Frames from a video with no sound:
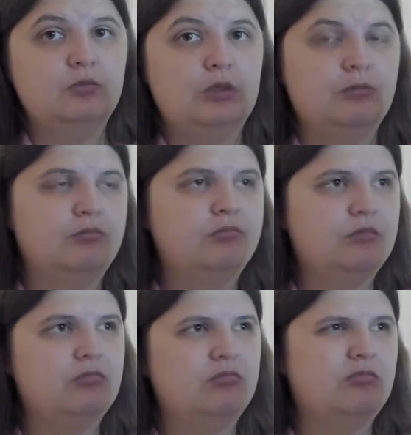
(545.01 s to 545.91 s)
Well,
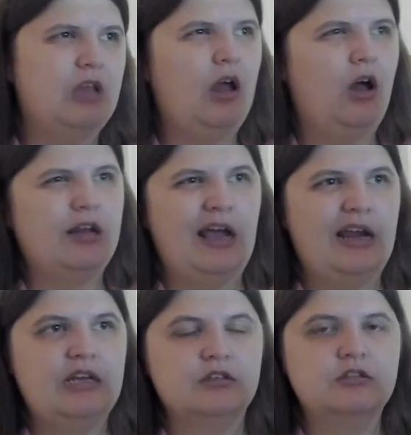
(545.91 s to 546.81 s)
on a
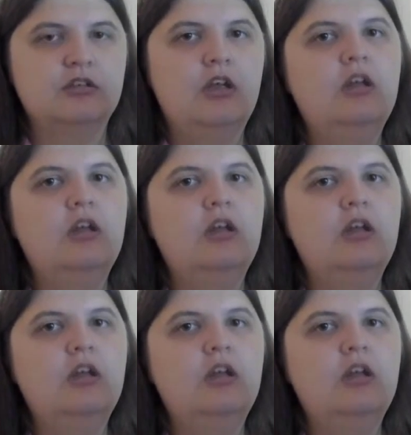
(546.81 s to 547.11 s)
hiatus.